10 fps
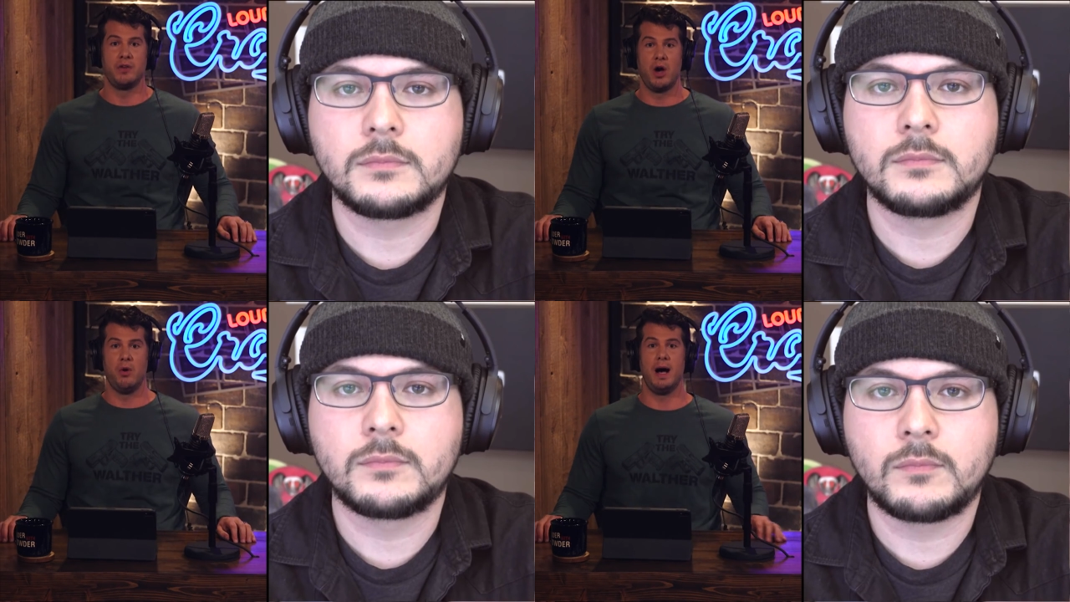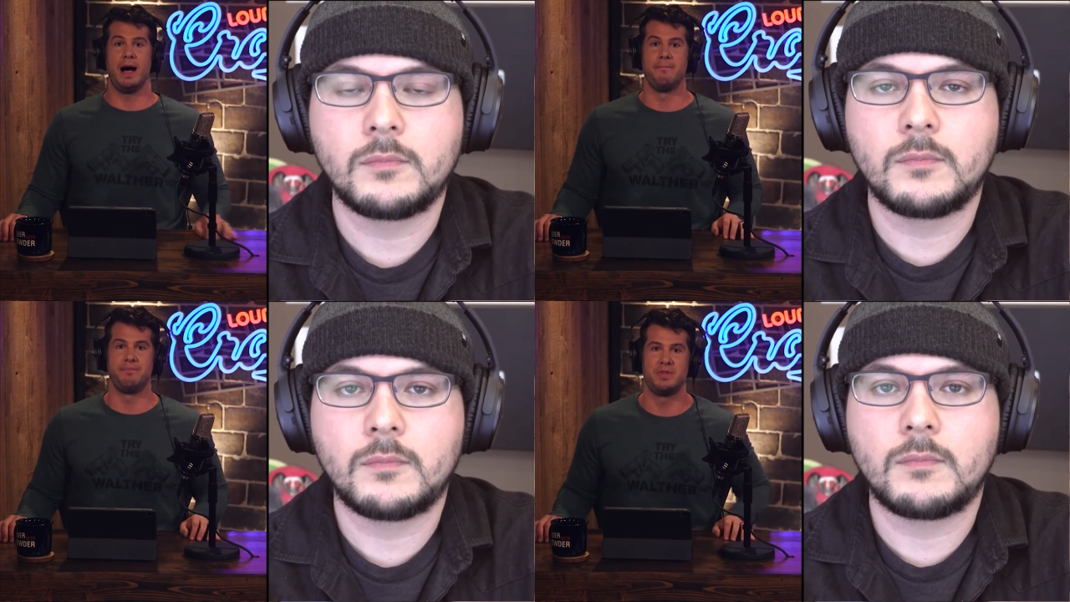
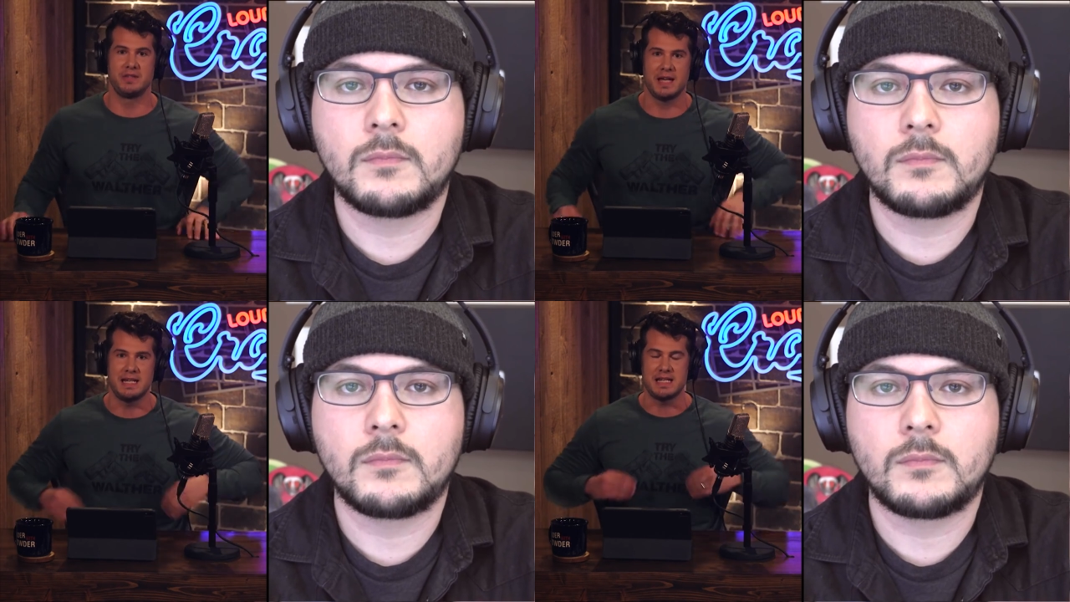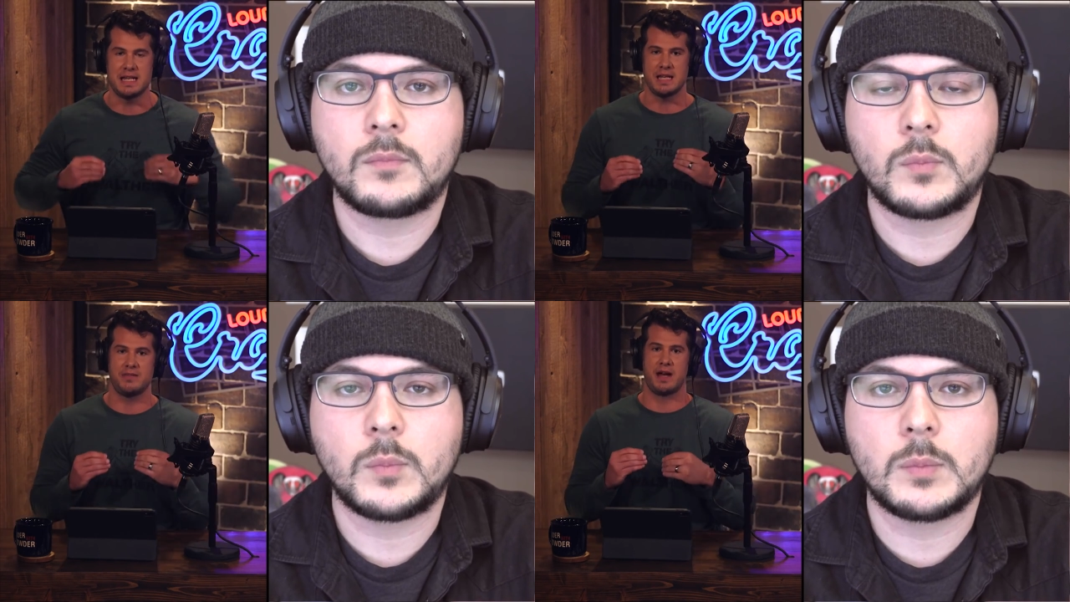Speaker 1: So, um, this
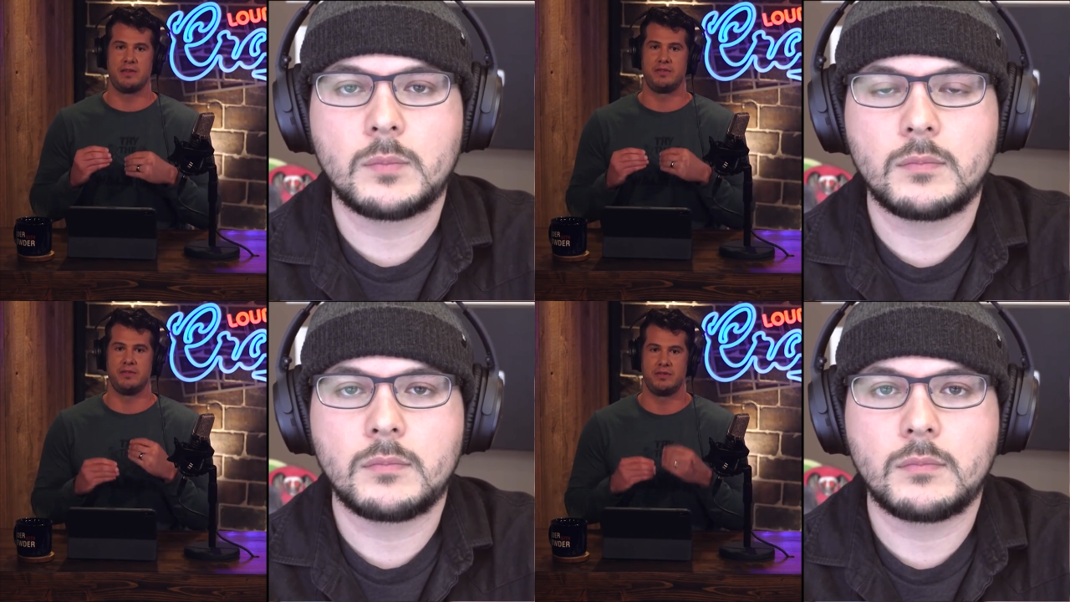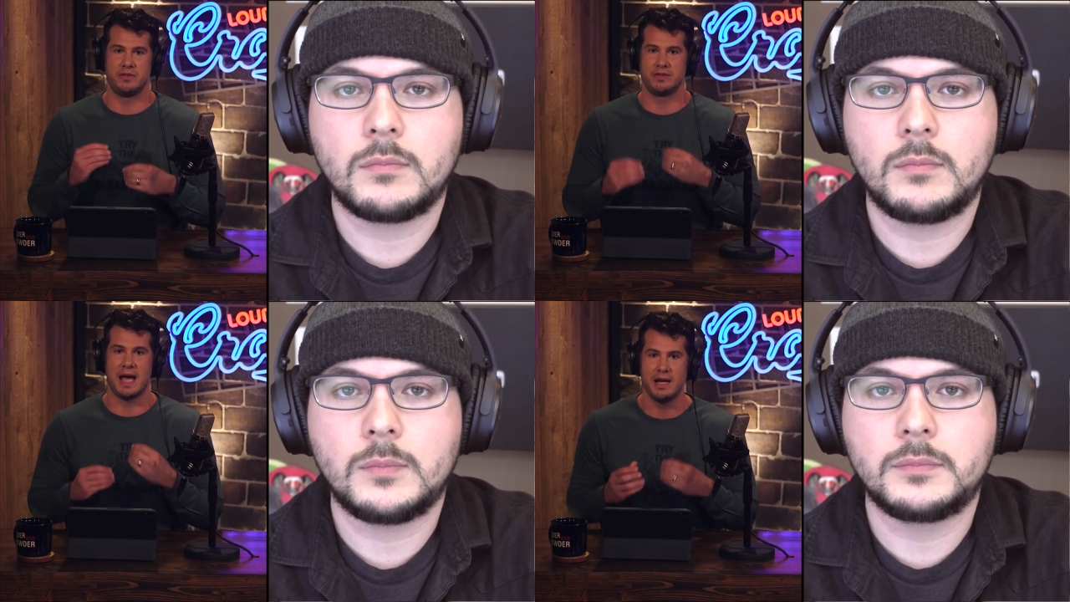idea that it's
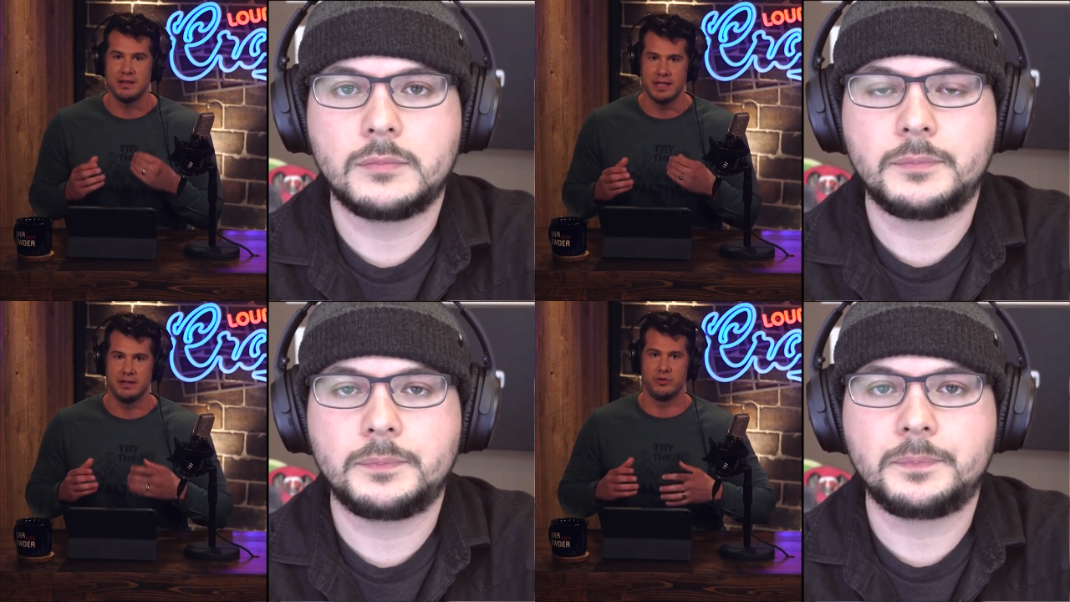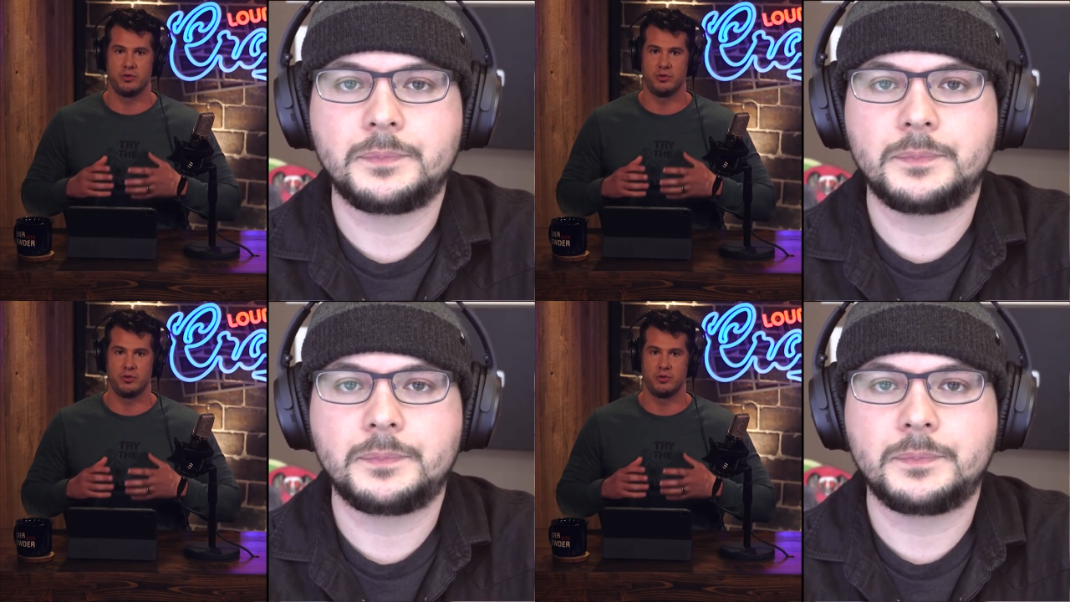societally